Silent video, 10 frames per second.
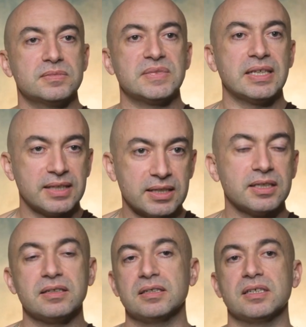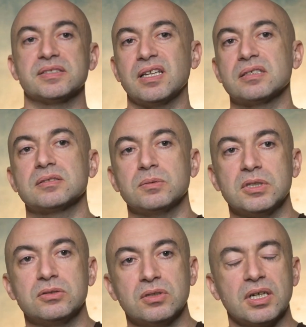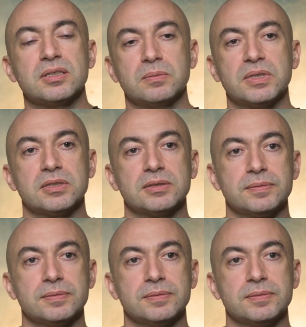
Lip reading: And then he realized that's the way to enlightenment.